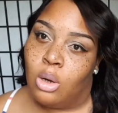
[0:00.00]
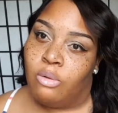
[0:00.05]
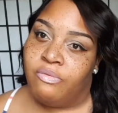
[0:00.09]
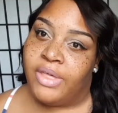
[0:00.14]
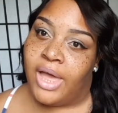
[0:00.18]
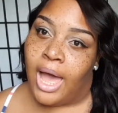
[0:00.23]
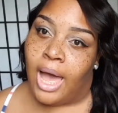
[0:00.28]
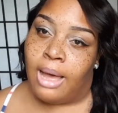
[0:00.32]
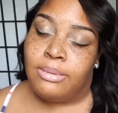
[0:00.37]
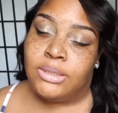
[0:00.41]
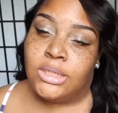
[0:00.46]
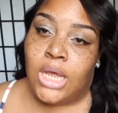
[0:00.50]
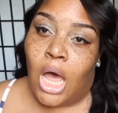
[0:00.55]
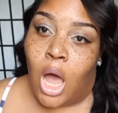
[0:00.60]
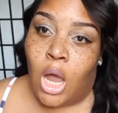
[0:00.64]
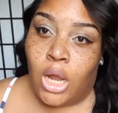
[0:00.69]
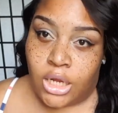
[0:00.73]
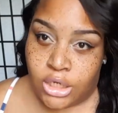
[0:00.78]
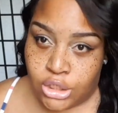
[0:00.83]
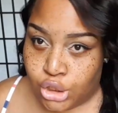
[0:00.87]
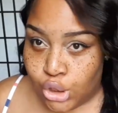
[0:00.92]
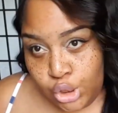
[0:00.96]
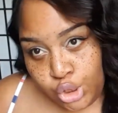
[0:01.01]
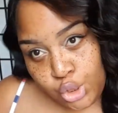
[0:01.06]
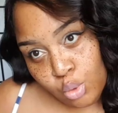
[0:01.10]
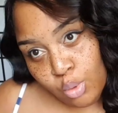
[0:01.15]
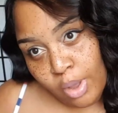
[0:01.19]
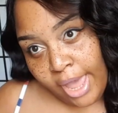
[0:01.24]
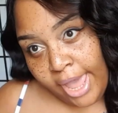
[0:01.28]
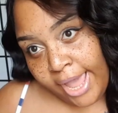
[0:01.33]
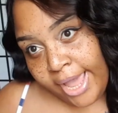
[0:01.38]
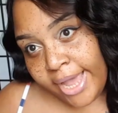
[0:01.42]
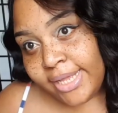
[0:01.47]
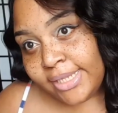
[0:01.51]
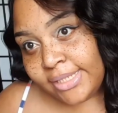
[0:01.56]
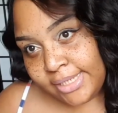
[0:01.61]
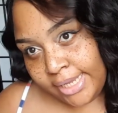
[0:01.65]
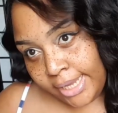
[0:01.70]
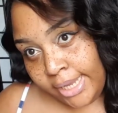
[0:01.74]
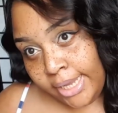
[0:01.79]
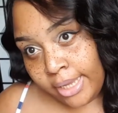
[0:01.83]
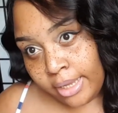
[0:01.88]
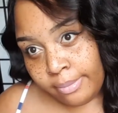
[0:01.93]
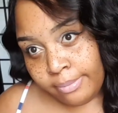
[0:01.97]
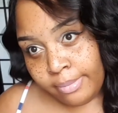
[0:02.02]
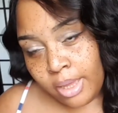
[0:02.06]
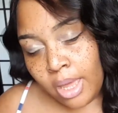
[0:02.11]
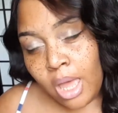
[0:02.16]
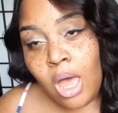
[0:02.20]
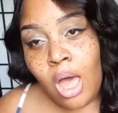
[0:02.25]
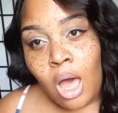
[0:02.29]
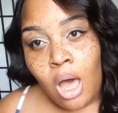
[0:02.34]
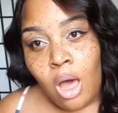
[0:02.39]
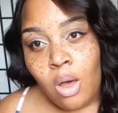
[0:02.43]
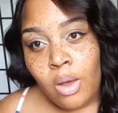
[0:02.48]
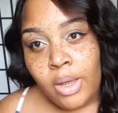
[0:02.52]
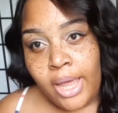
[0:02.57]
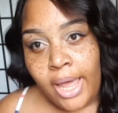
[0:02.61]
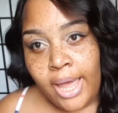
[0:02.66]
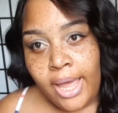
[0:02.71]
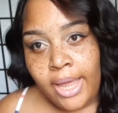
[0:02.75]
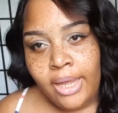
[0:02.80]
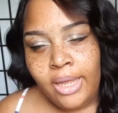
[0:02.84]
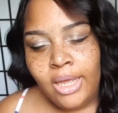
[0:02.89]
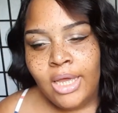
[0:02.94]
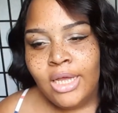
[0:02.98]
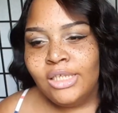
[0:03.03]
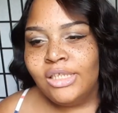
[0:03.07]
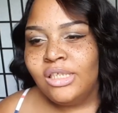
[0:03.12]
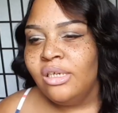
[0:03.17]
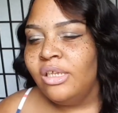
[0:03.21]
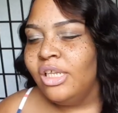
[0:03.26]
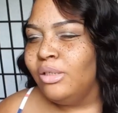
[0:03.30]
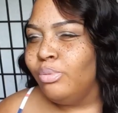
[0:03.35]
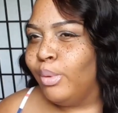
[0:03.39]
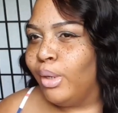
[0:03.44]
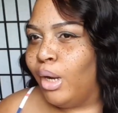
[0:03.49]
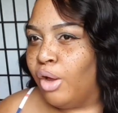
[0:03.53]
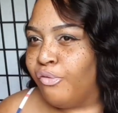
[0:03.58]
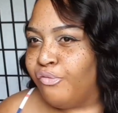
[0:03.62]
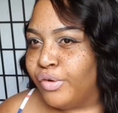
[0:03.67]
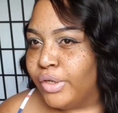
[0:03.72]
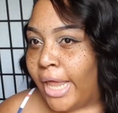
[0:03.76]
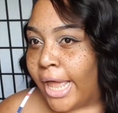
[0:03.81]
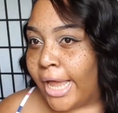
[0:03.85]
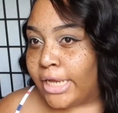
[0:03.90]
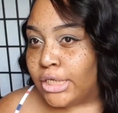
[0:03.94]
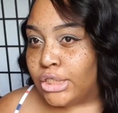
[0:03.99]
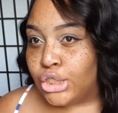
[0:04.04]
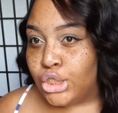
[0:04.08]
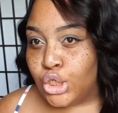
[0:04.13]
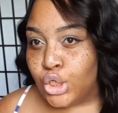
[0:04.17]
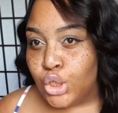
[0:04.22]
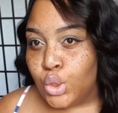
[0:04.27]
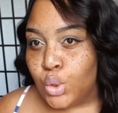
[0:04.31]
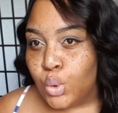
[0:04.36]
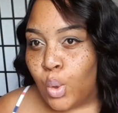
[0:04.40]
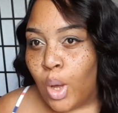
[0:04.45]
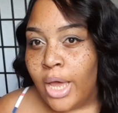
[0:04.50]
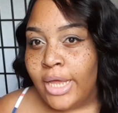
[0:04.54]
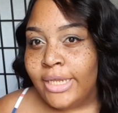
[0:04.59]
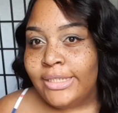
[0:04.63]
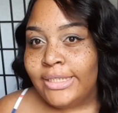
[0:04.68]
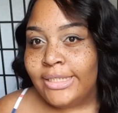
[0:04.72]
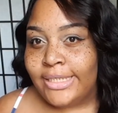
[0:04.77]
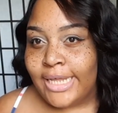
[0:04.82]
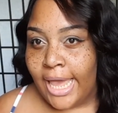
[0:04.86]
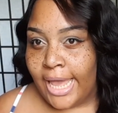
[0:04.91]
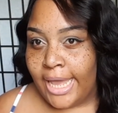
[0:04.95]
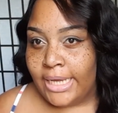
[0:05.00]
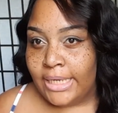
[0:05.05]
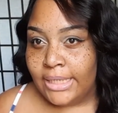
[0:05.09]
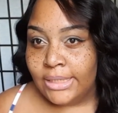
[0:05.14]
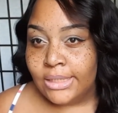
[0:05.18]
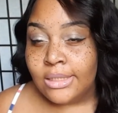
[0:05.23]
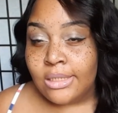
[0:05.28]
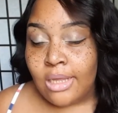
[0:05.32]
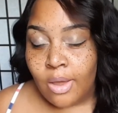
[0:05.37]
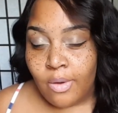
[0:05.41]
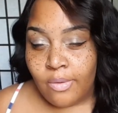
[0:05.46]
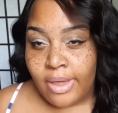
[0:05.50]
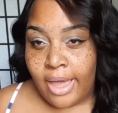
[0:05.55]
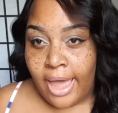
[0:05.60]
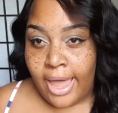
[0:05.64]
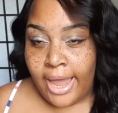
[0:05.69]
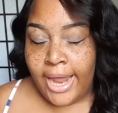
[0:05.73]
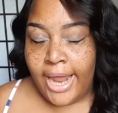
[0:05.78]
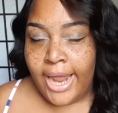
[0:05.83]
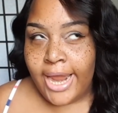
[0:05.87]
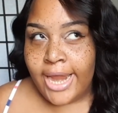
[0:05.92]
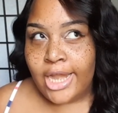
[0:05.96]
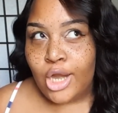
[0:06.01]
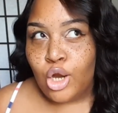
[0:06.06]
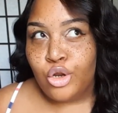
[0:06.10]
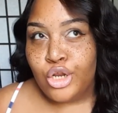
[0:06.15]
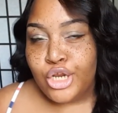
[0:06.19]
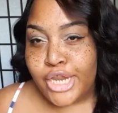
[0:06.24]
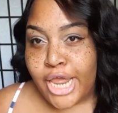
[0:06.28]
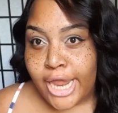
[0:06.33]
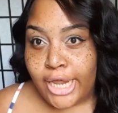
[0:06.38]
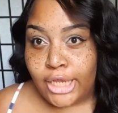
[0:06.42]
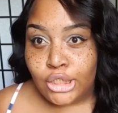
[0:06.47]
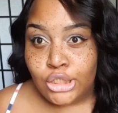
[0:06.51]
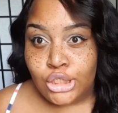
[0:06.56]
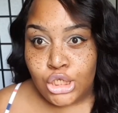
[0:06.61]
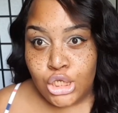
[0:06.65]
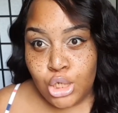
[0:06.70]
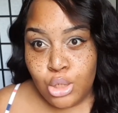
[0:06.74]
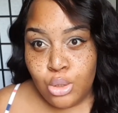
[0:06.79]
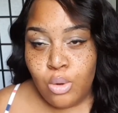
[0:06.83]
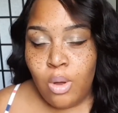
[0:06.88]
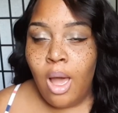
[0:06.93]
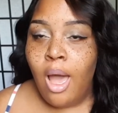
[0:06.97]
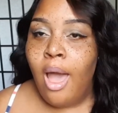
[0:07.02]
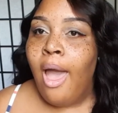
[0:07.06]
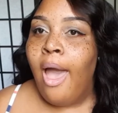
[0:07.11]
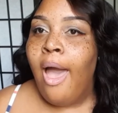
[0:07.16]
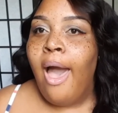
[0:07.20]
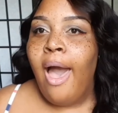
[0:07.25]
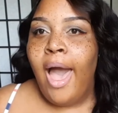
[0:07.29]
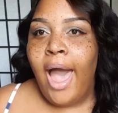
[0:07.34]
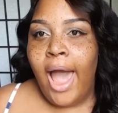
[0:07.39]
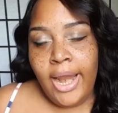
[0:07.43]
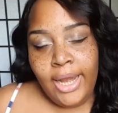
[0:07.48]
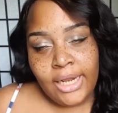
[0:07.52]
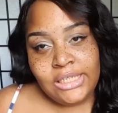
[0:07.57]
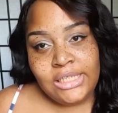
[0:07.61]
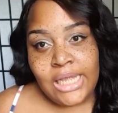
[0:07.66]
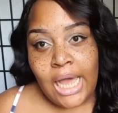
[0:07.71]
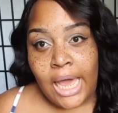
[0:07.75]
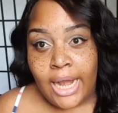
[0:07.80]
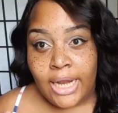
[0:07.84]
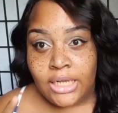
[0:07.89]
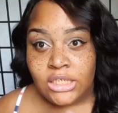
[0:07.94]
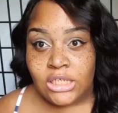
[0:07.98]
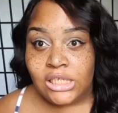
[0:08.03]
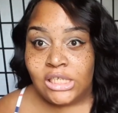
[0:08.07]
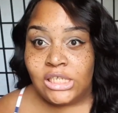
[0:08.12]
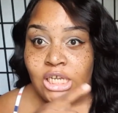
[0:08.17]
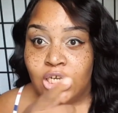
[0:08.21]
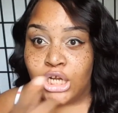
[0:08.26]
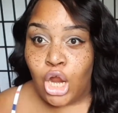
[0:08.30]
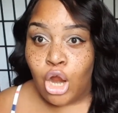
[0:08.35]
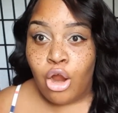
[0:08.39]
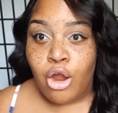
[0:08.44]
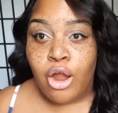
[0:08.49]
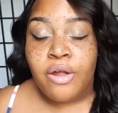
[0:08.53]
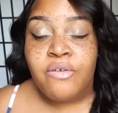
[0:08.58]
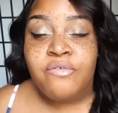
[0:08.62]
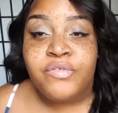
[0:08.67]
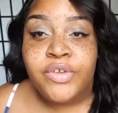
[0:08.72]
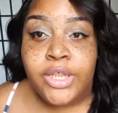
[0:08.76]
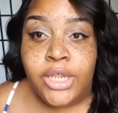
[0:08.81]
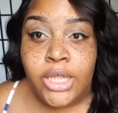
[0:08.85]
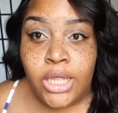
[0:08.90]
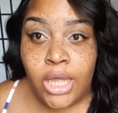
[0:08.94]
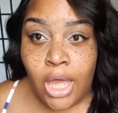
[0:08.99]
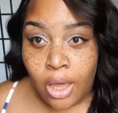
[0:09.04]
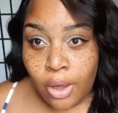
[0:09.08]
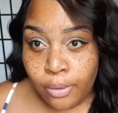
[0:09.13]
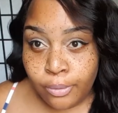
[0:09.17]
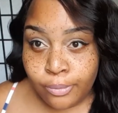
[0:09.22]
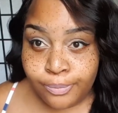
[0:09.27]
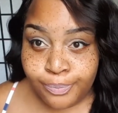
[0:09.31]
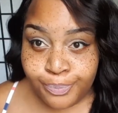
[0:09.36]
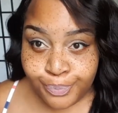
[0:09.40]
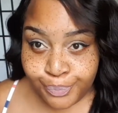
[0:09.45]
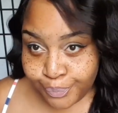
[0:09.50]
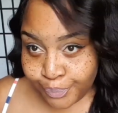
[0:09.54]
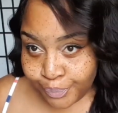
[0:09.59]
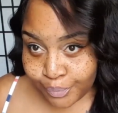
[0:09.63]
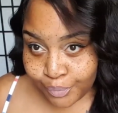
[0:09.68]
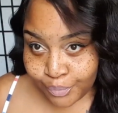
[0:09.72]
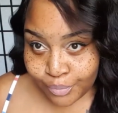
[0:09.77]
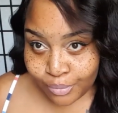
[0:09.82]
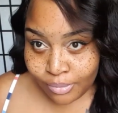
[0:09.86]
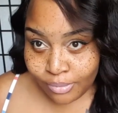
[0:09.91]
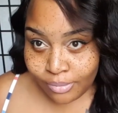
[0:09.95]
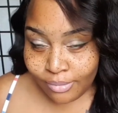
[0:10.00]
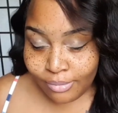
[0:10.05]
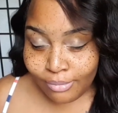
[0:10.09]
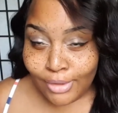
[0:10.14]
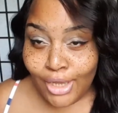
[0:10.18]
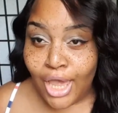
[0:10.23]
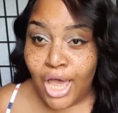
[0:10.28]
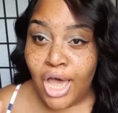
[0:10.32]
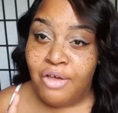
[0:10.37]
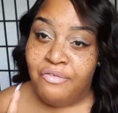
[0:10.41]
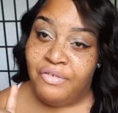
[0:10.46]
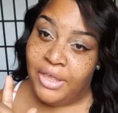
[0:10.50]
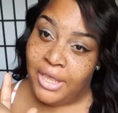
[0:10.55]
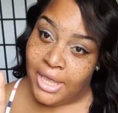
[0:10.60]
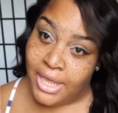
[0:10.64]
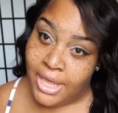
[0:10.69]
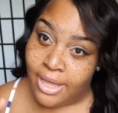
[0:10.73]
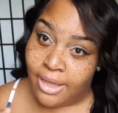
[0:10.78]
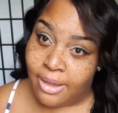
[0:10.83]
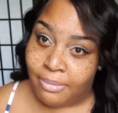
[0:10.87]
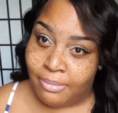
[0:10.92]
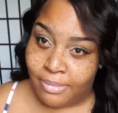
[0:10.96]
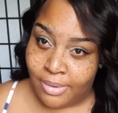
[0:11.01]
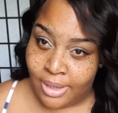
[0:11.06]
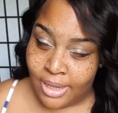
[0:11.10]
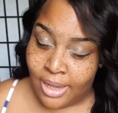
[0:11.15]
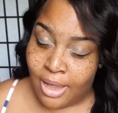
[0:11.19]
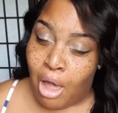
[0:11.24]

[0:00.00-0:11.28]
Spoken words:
know that I'm talking to you as him. Okay? So this went on for like 2 days, okay? And on day 2, I decided to send her a video of him.